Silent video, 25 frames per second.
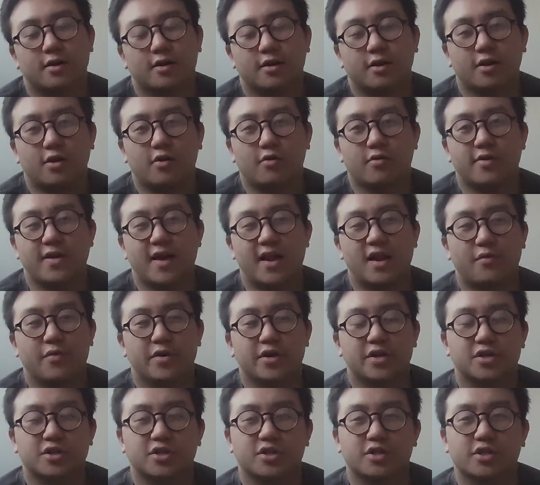you know,
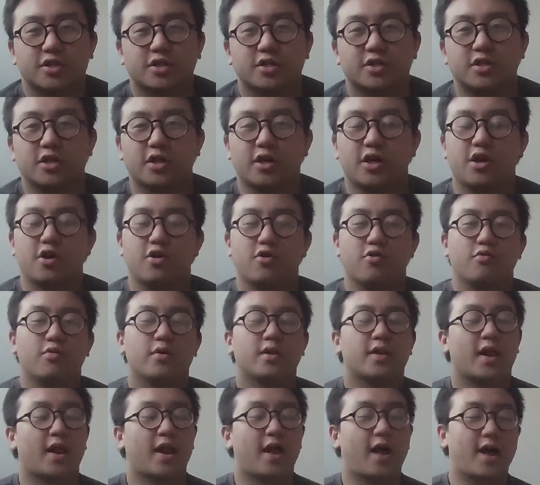yellowish hue
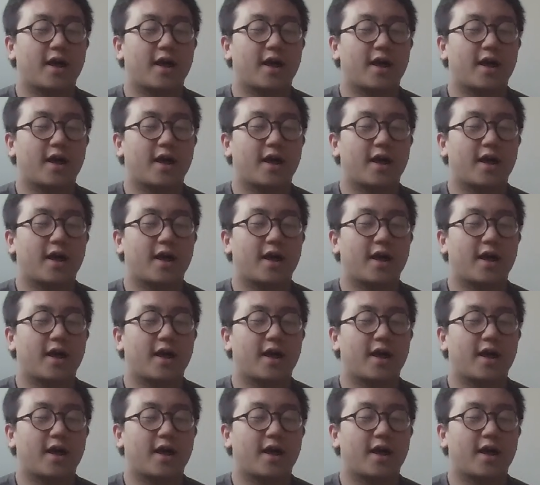that it